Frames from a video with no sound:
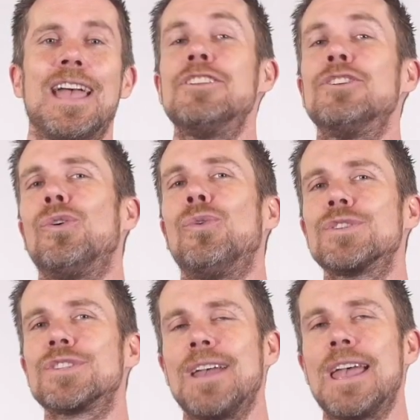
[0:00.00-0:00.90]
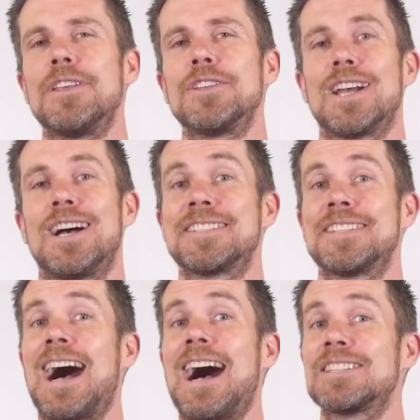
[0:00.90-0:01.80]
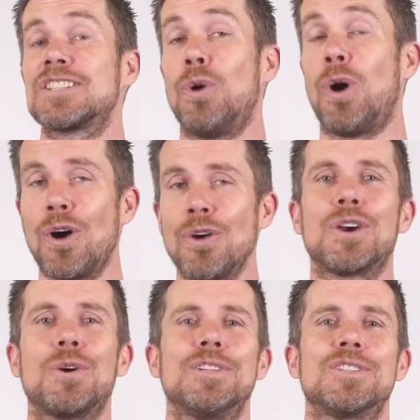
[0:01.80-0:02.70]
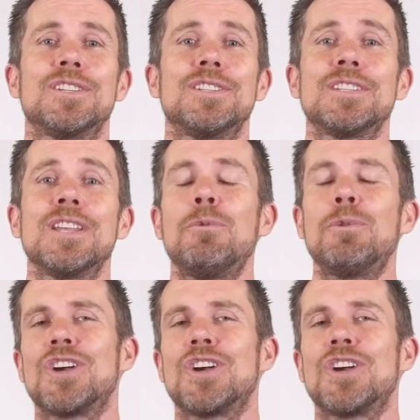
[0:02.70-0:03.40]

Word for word: and you'll also have the chance to ask your own questions,